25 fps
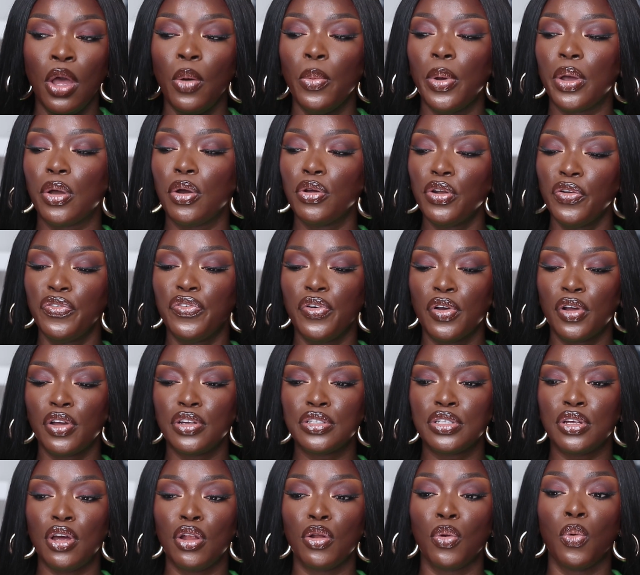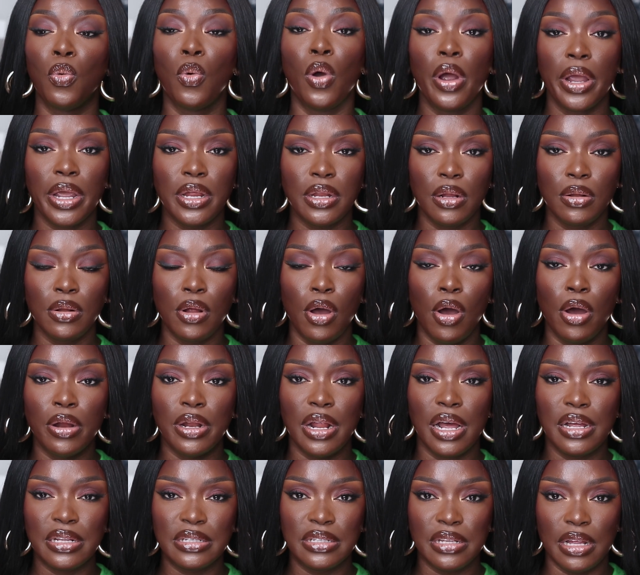We're going to focus on working
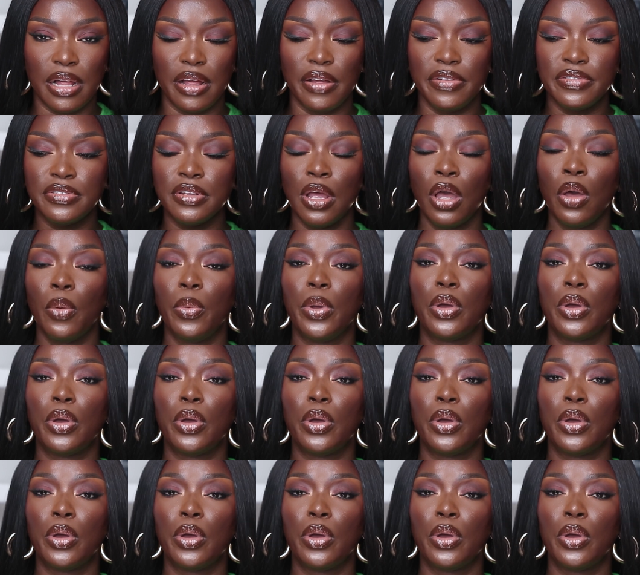on ourselves.